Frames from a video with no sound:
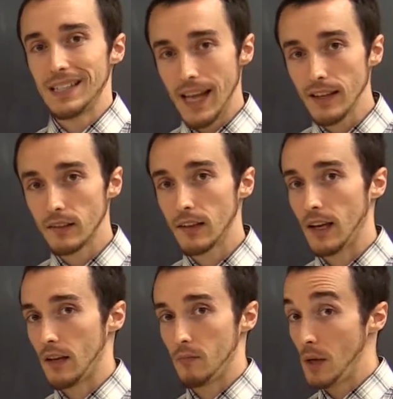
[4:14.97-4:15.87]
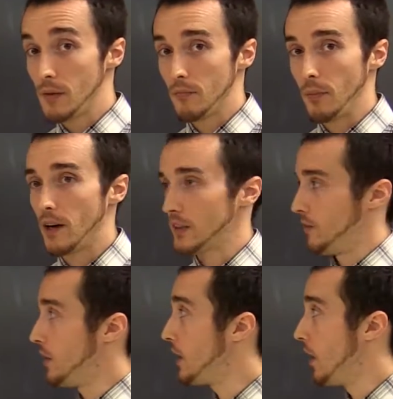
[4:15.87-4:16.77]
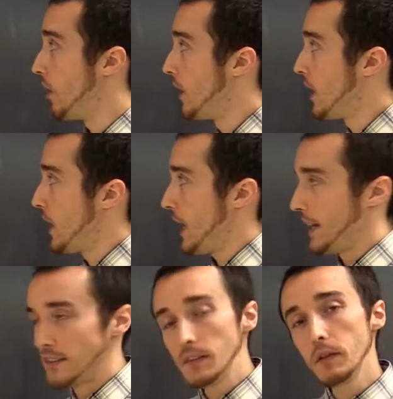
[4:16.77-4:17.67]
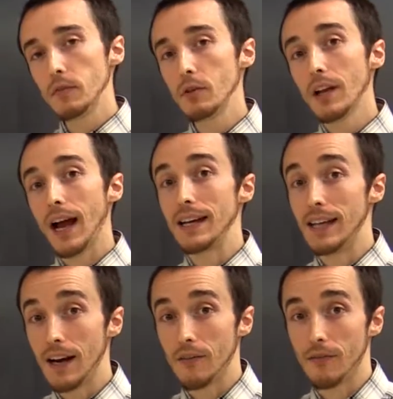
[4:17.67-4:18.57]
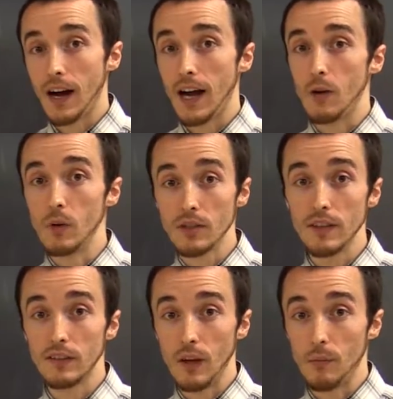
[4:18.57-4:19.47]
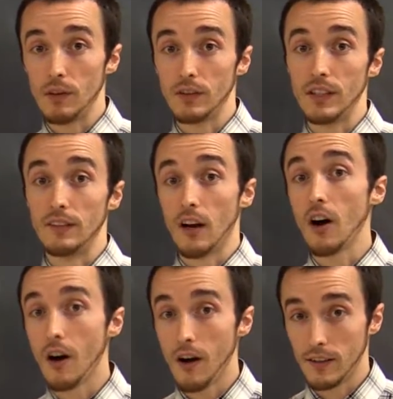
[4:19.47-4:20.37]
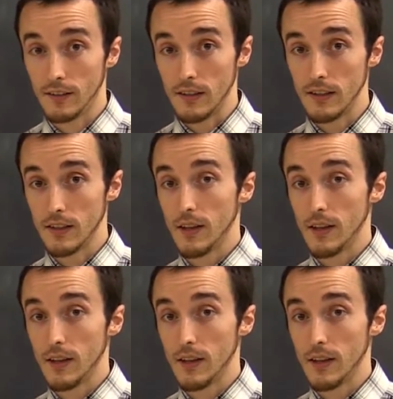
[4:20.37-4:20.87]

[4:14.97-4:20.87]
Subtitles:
Take a second, maybe even pause the video, and see if you can identify which of these numbers is a constant.